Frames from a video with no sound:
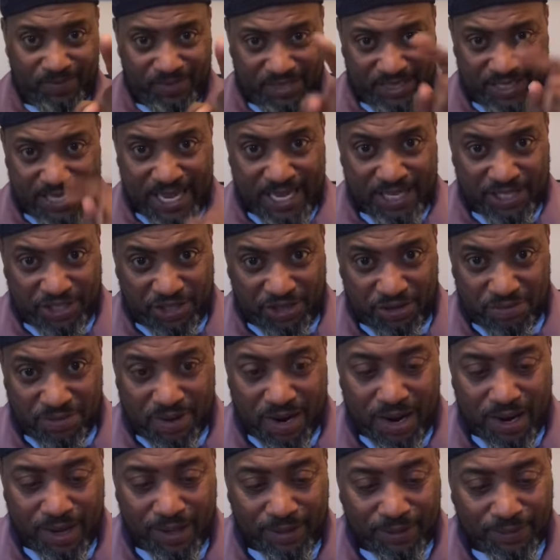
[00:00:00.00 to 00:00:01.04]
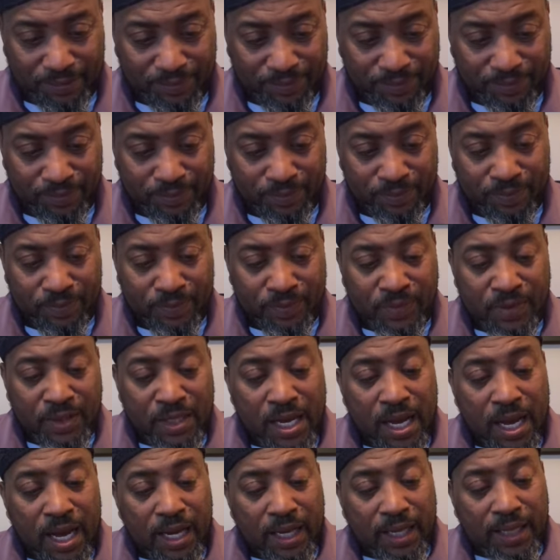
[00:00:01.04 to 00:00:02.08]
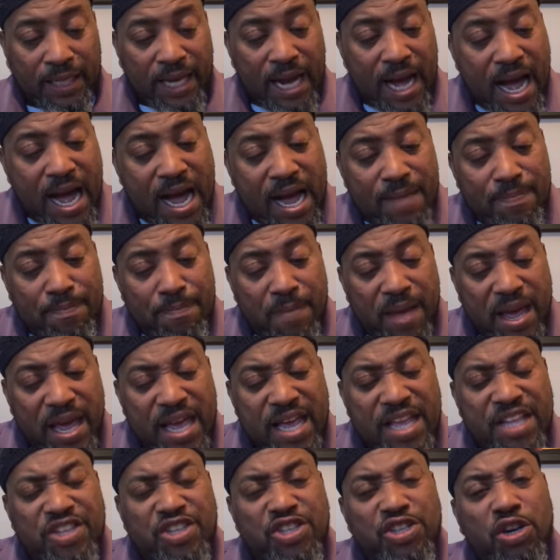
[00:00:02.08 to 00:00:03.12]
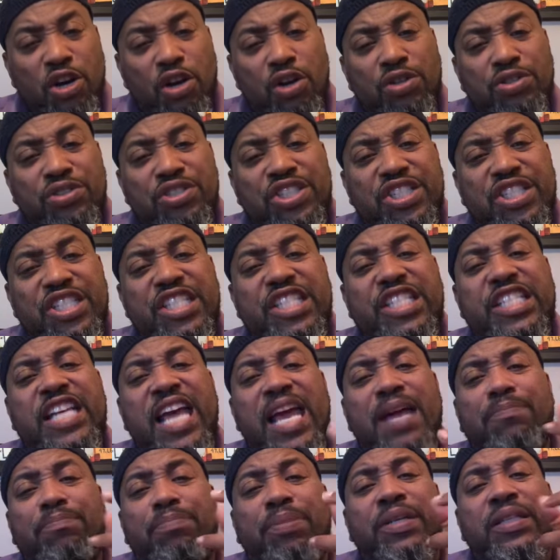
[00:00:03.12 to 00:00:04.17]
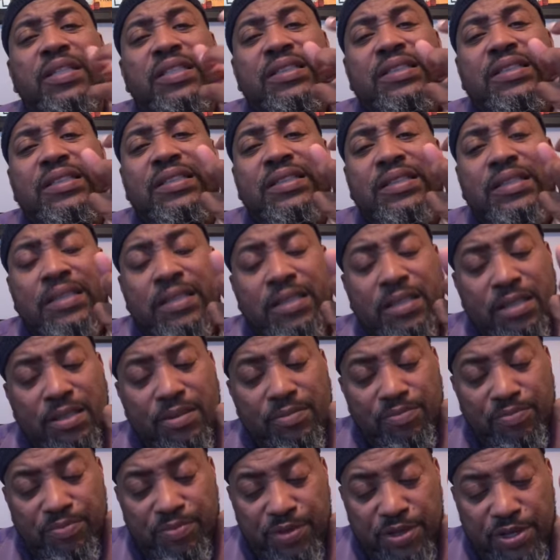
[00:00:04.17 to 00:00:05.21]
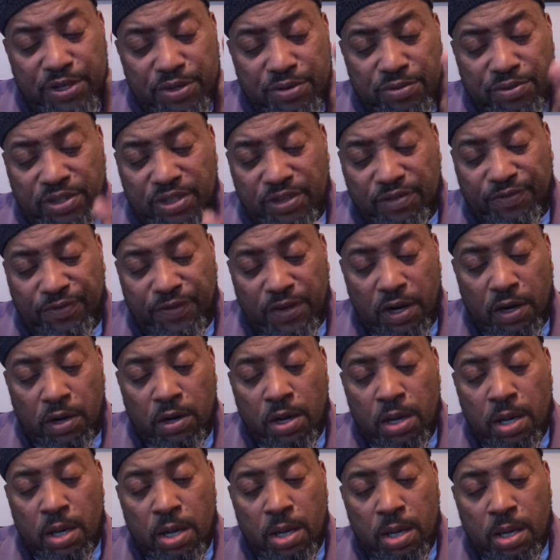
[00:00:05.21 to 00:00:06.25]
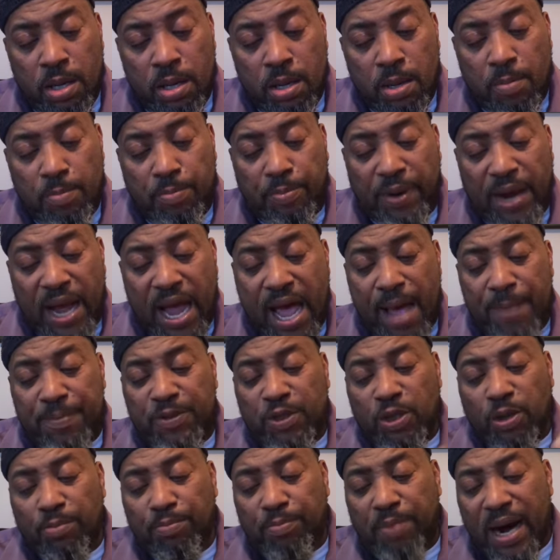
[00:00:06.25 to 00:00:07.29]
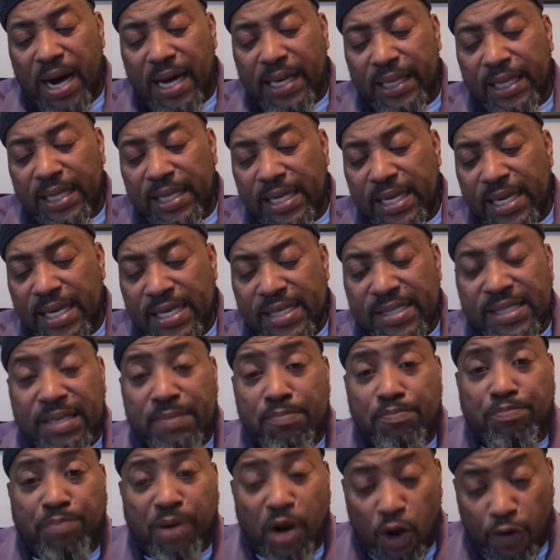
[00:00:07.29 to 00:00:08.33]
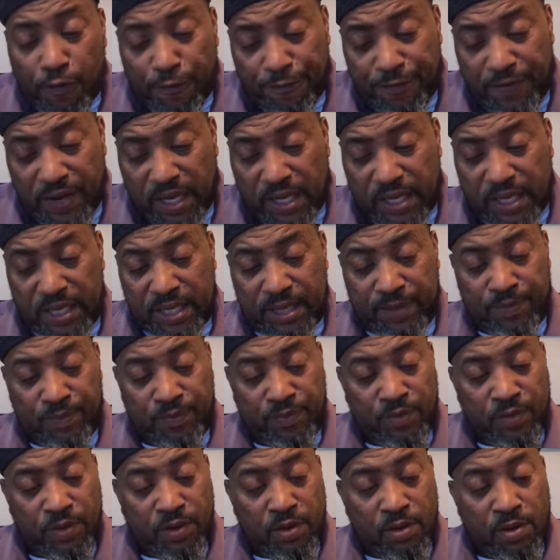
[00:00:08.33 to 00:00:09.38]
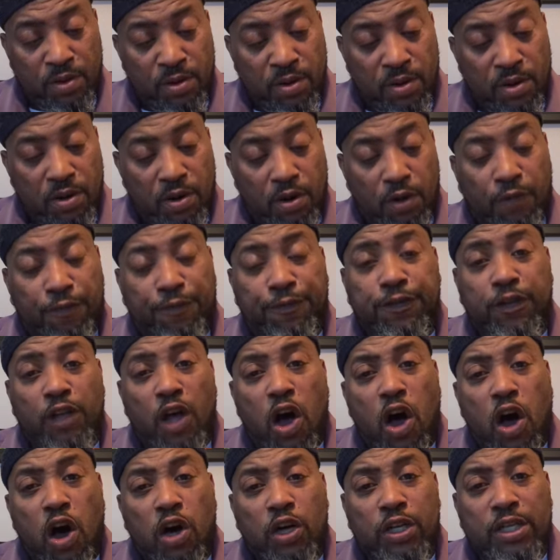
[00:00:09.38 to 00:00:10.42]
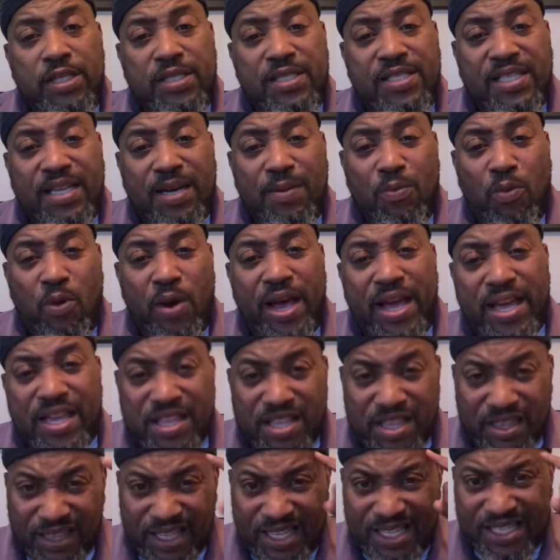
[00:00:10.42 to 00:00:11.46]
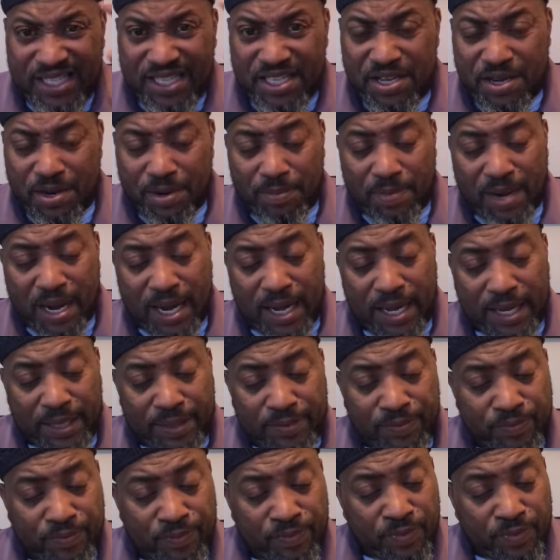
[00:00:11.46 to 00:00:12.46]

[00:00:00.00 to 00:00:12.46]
Yes, you are. God made your shape beautiful. Perhaps your body is imperfect or flawed in some way, at least in your mind,